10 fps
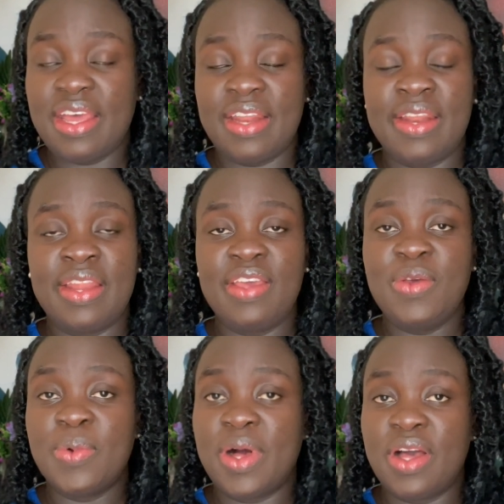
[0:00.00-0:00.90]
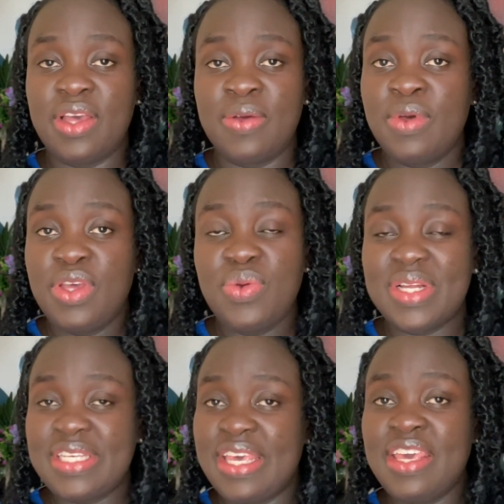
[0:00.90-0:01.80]
and you you
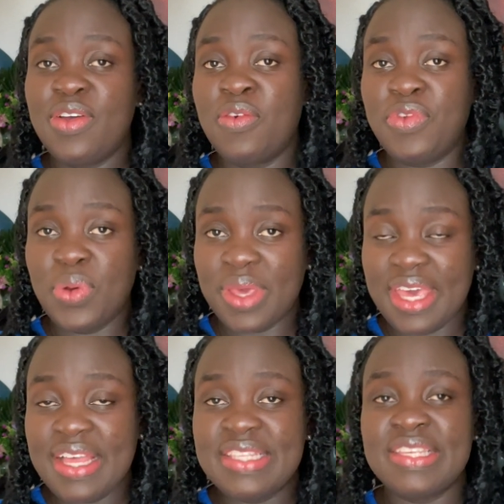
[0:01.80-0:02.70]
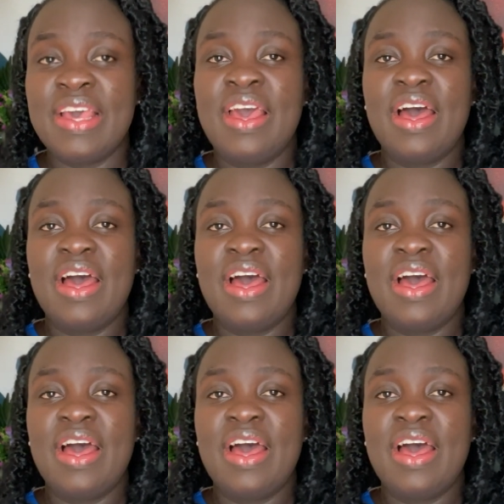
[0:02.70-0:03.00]
are taking care of your kids.